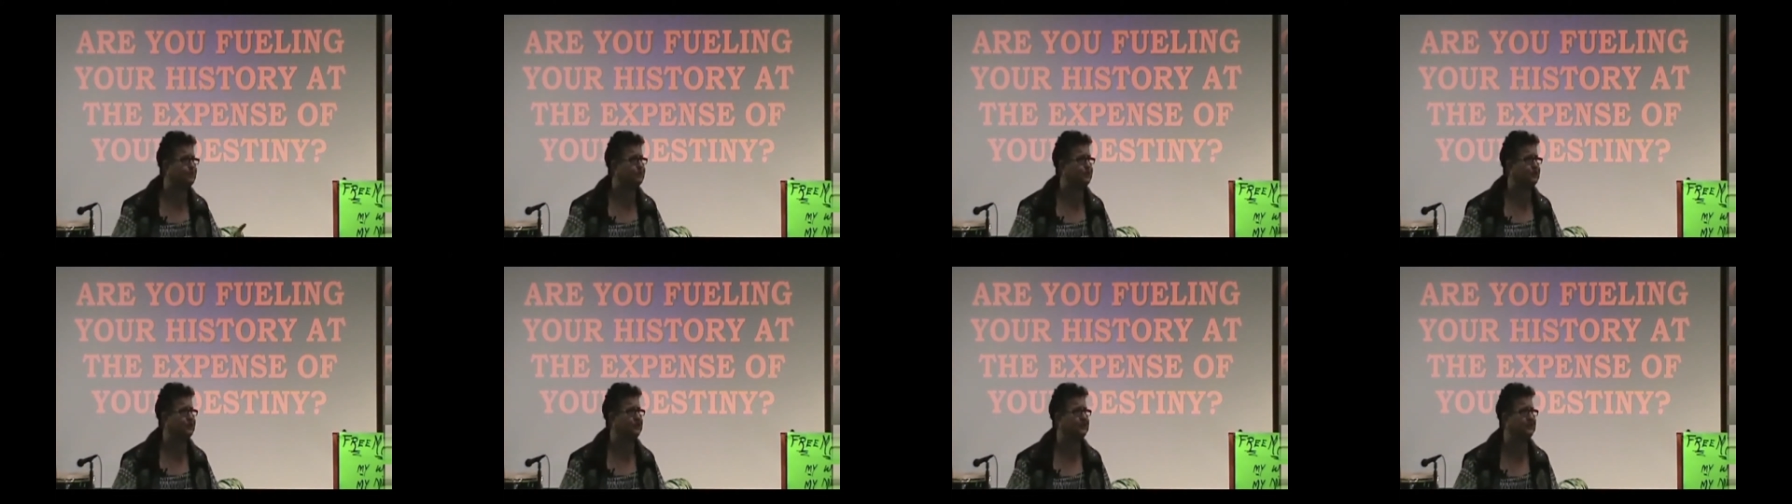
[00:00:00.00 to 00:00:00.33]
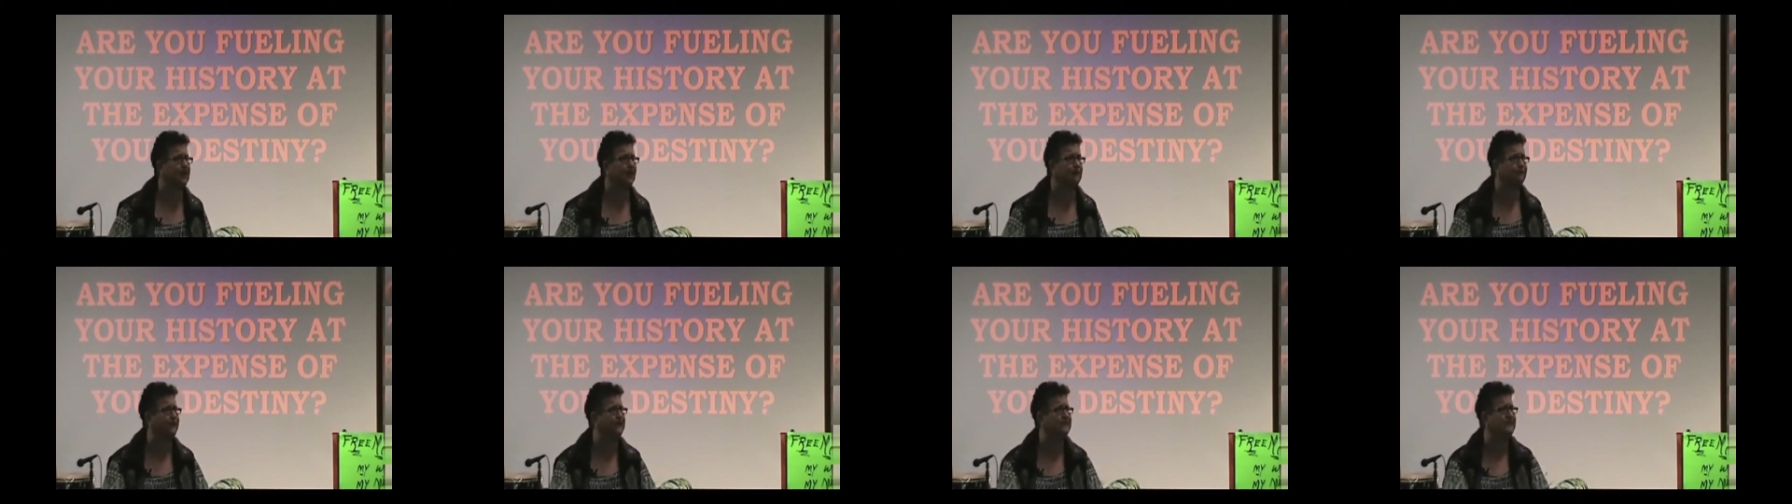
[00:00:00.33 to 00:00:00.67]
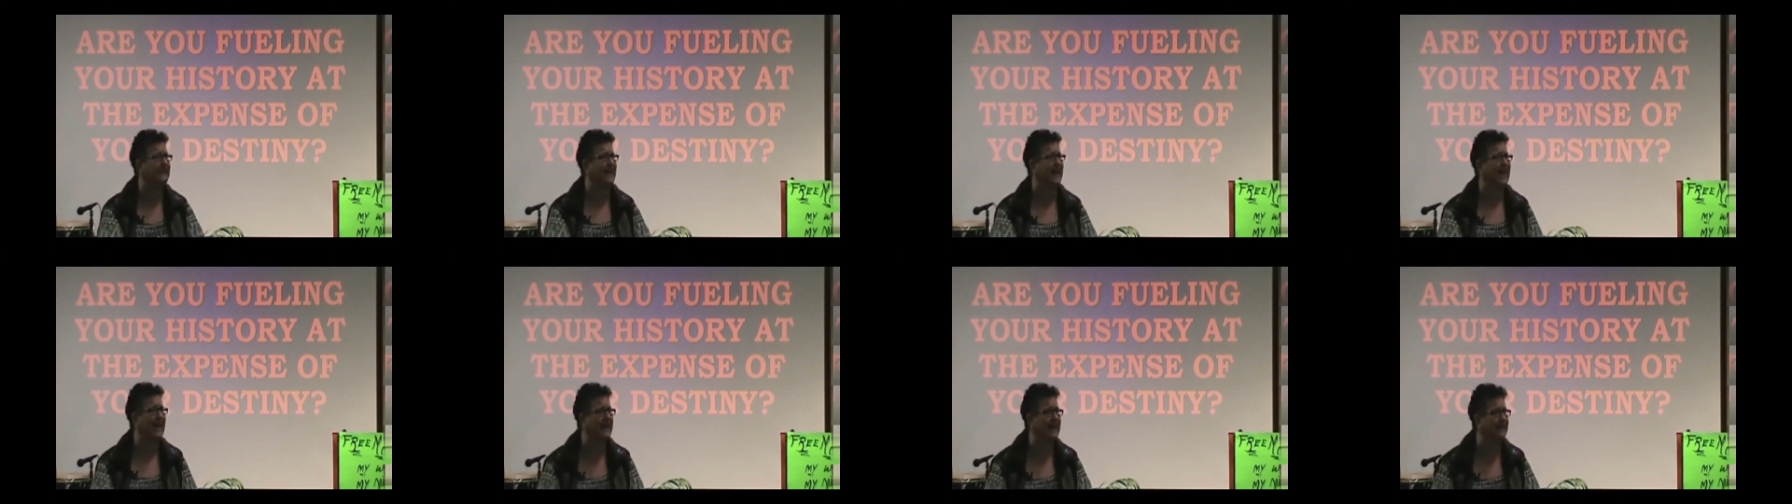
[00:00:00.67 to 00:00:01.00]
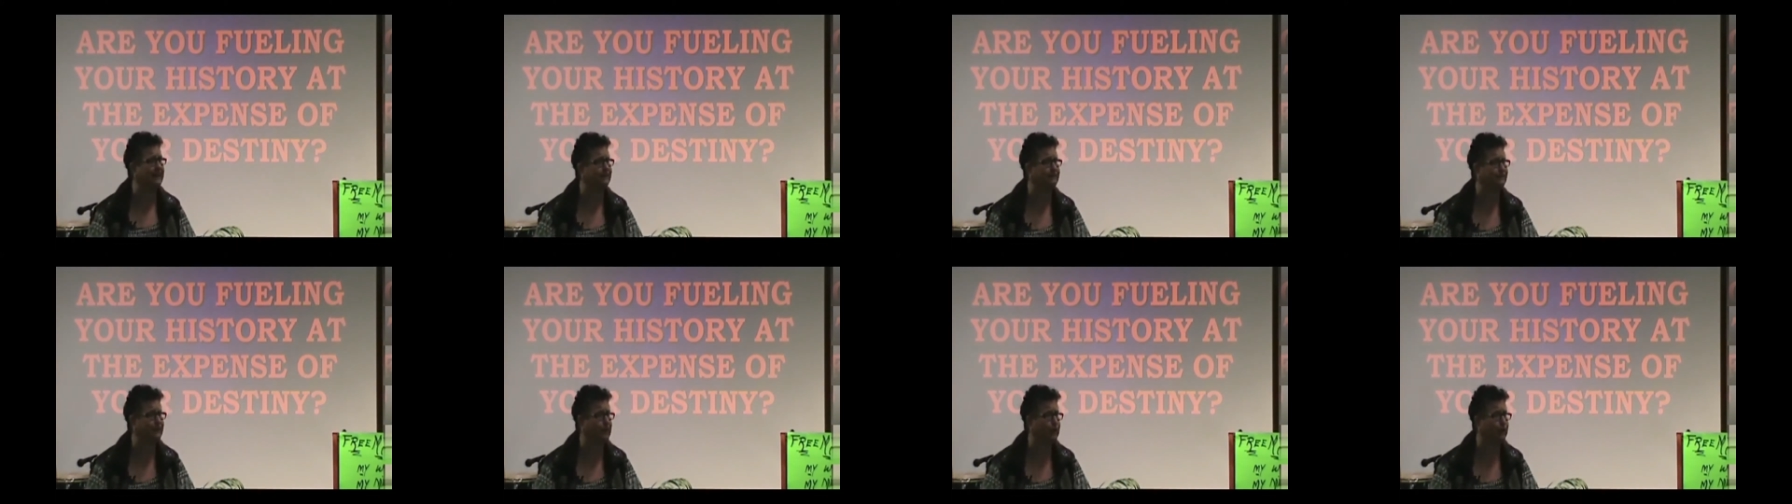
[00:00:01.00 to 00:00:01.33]
stuff is ahead
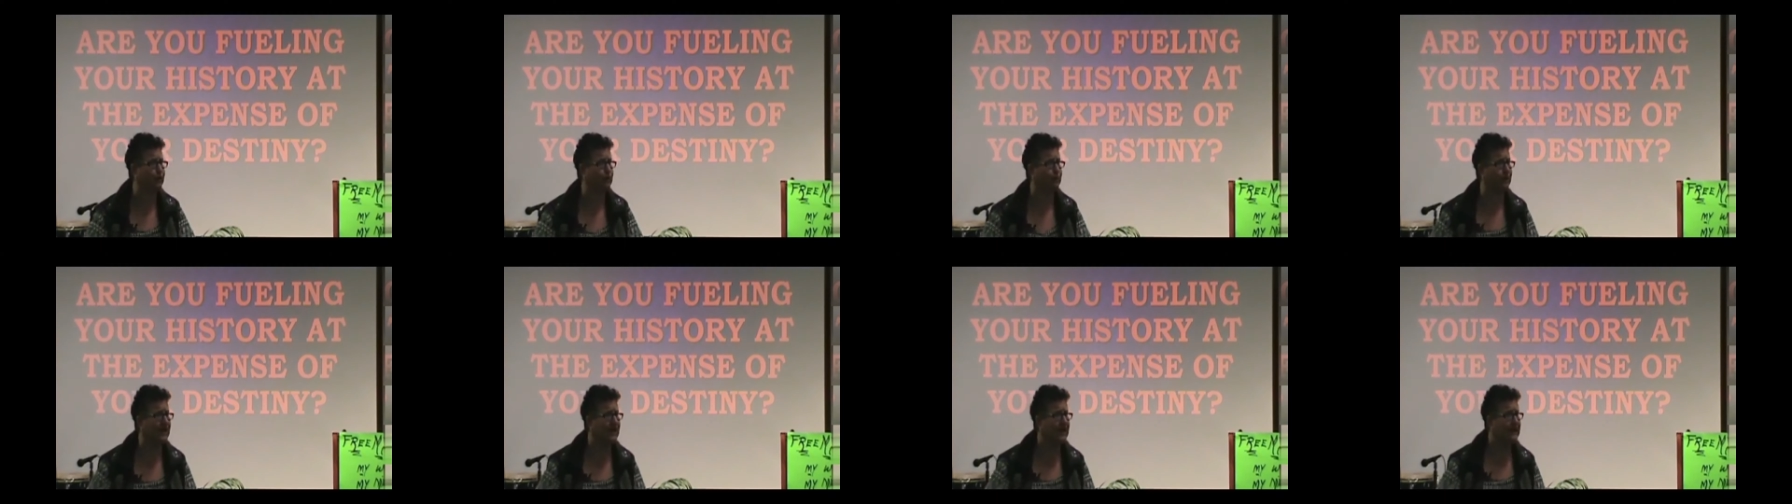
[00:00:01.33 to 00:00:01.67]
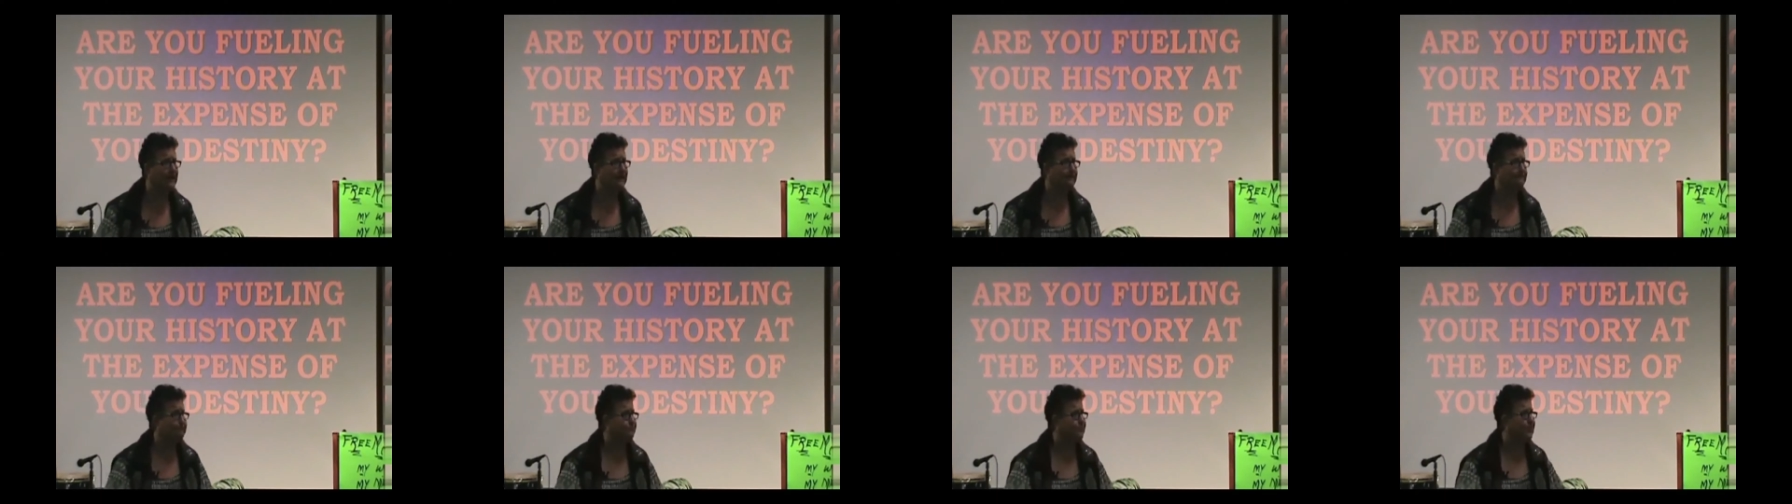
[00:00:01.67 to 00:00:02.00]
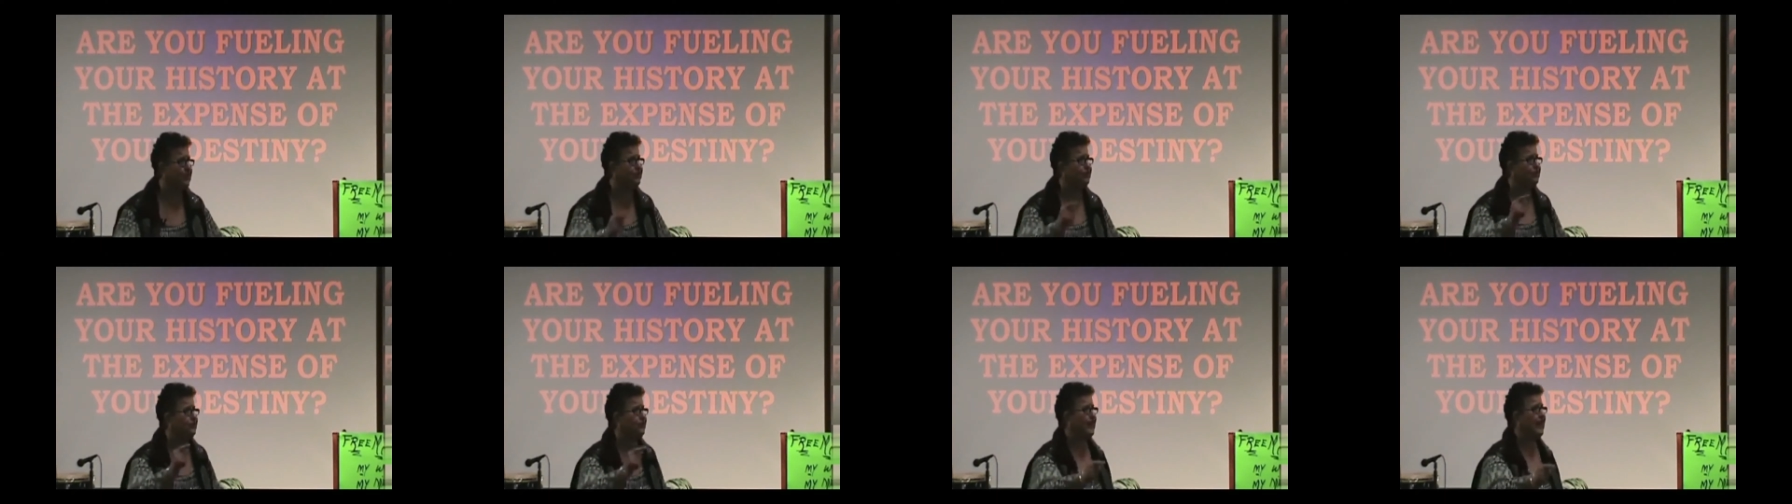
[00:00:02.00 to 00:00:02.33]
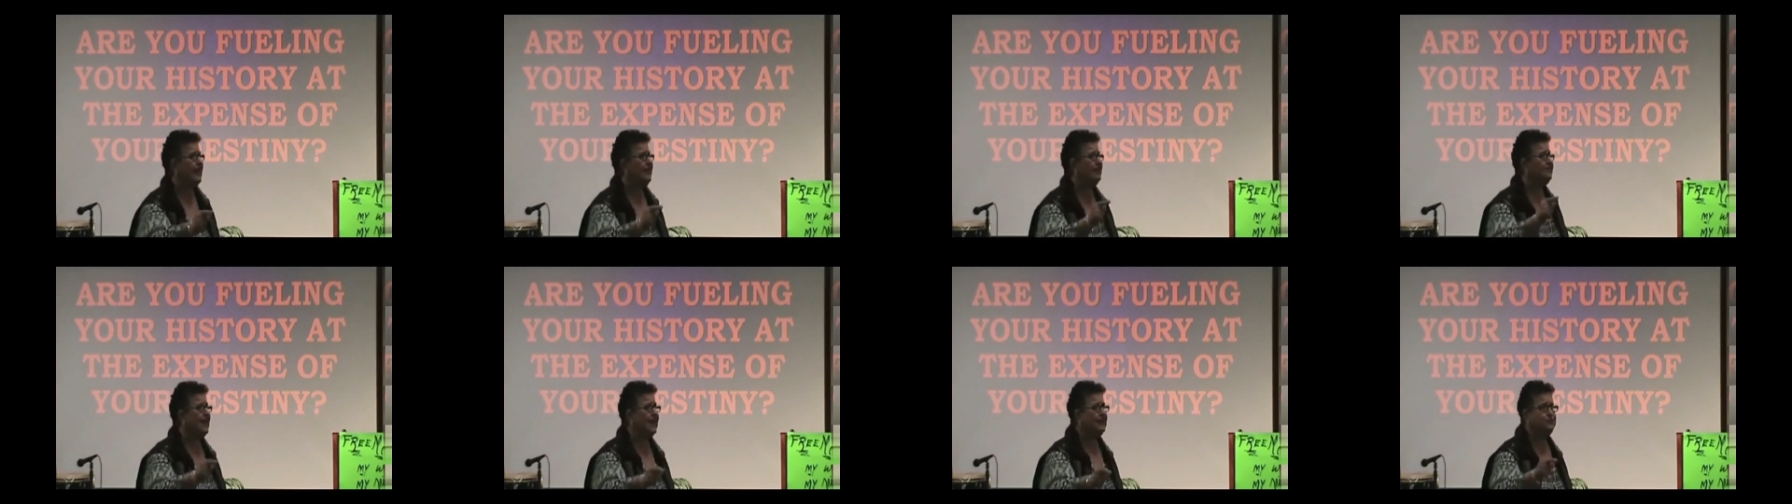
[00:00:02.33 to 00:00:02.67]
of you. The thing